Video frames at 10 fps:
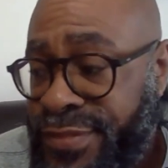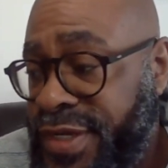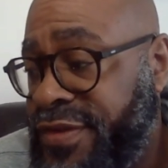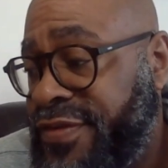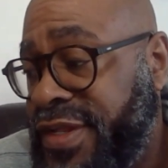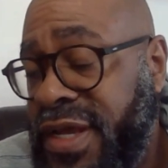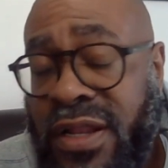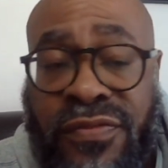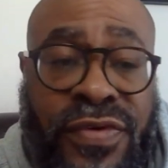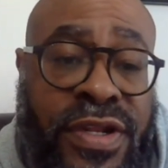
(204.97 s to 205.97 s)
it's the
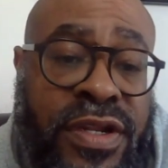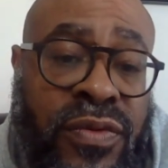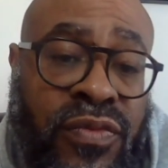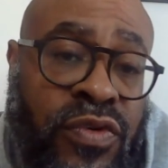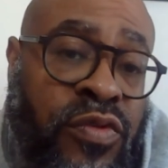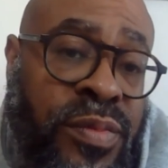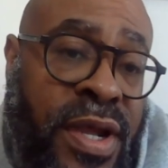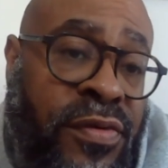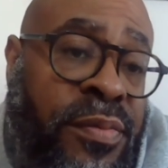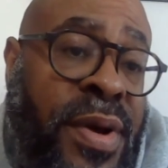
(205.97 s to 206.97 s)
elephant in the room.
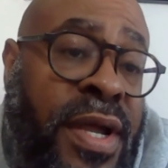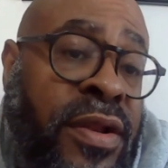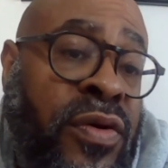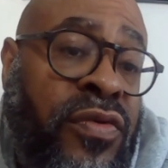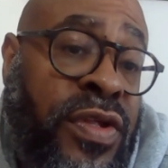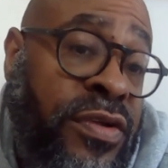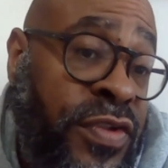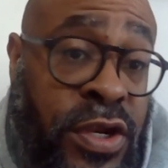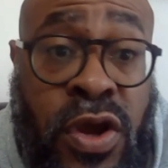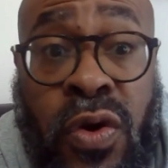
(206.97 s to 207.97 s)
Everybody knows it. You can
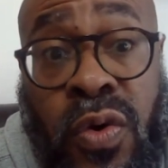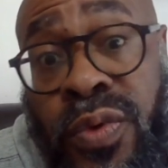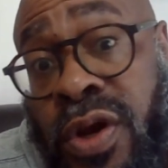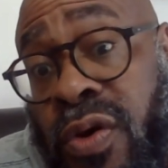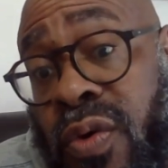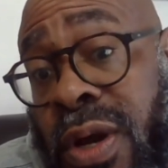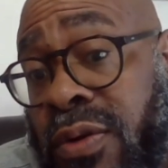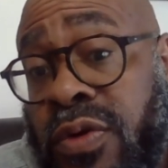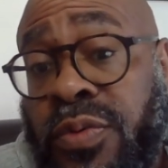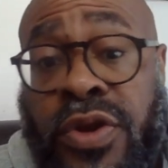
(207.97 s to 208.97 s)
say, no, no, I
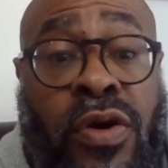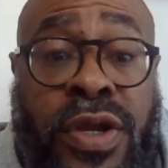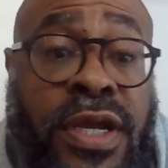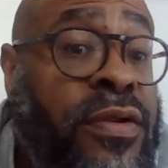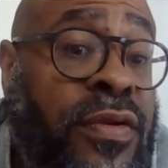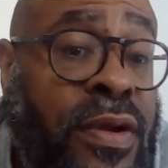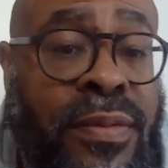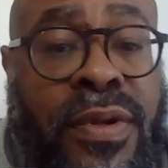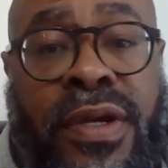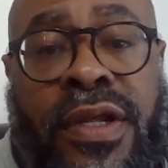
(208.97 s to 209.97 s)
don't know where y'all getting that,
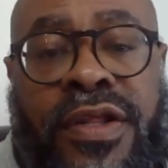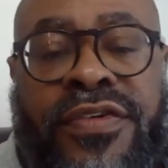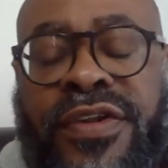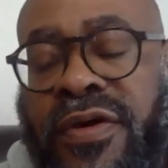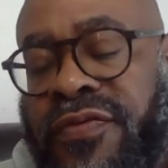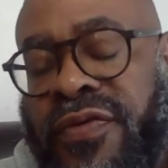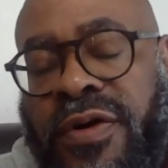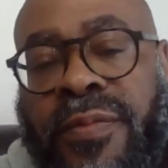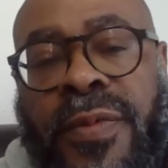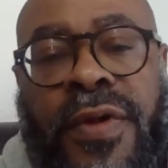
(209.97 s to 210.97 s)
this stuff
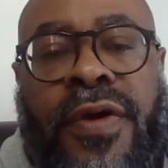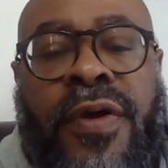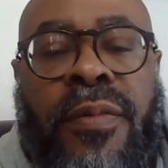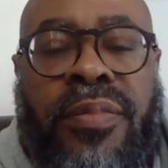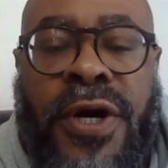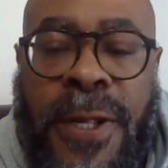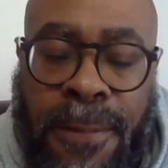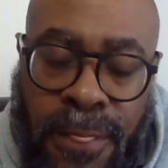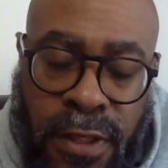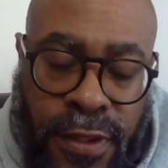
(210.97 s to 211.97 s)
from.
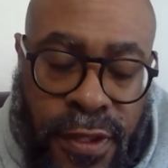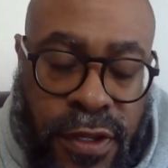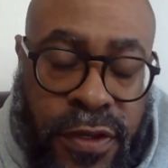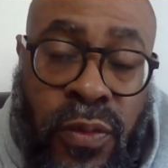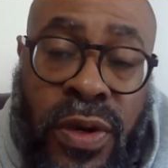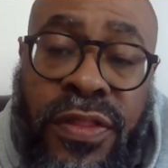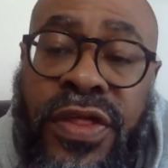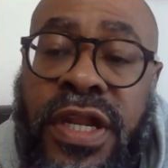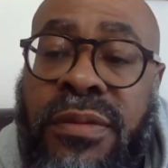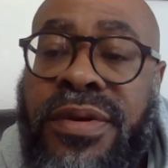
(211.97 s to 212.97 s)
But the one
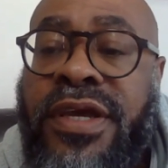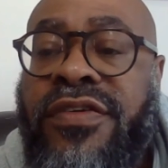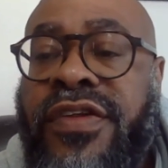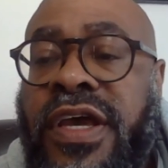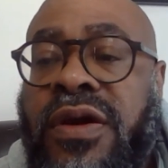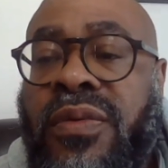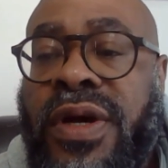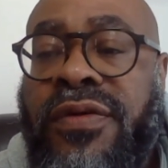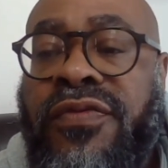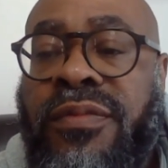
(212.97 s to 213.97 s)
thing, the biggest
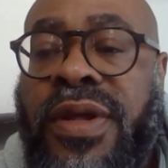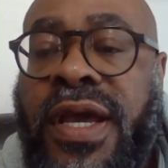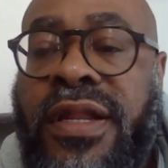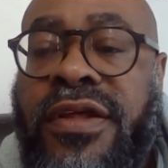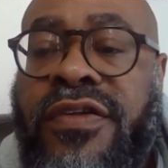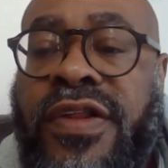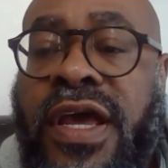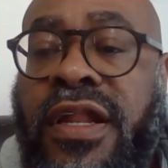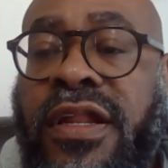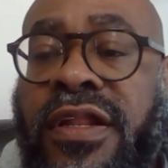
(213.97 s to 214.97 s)
takeaway from that is
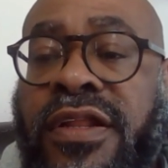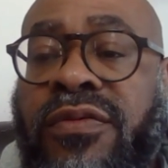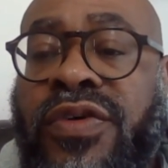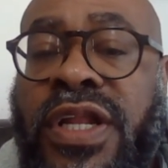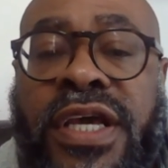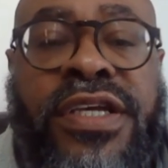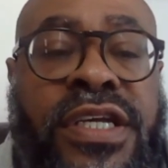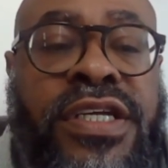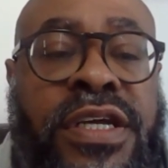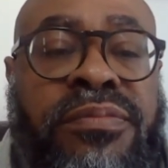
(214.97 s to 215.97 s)
that the
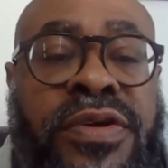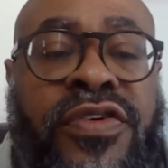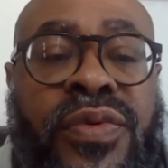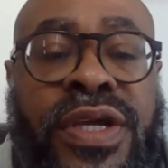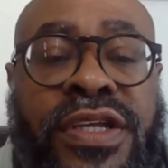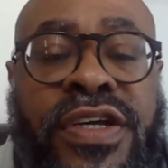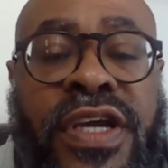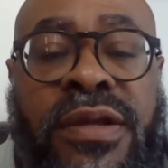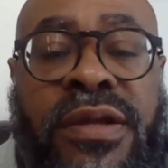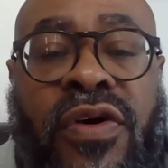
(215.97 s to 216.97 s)
relationship between
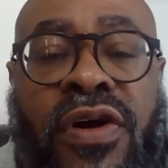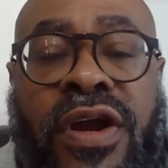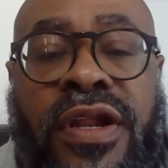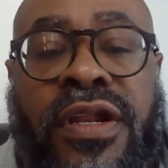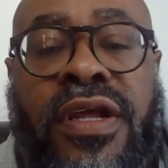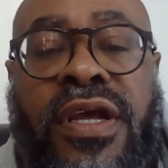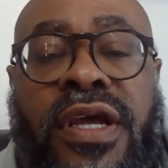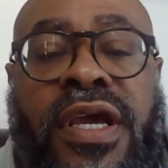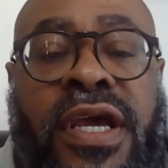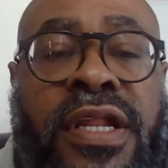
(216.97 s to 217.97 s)
James Harden
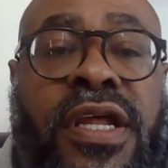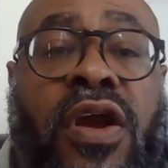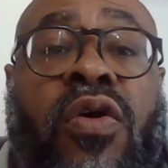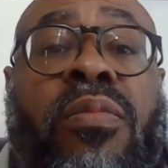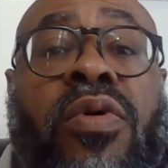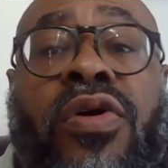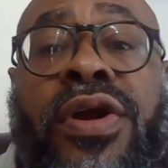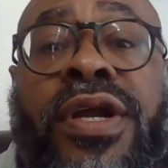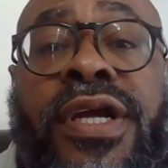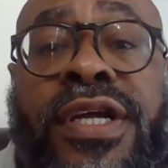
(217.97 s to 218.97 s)
and Daryl
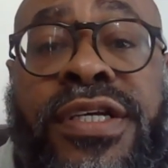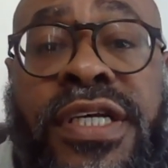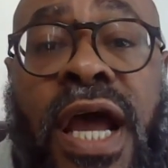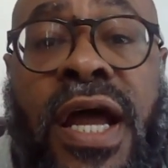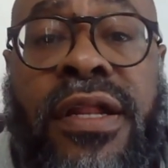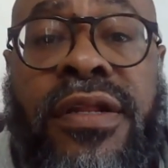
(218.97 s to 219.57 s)
Morey is shot,